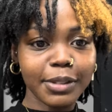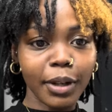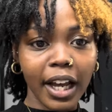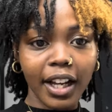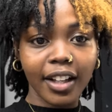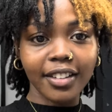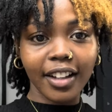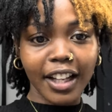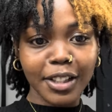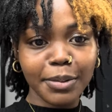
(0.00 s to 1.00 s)
but at,
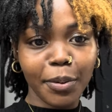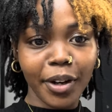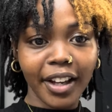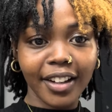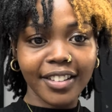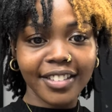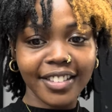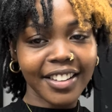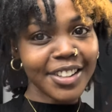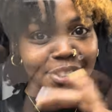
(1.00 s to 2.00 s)
at this point,
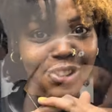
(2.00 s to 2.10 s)
let's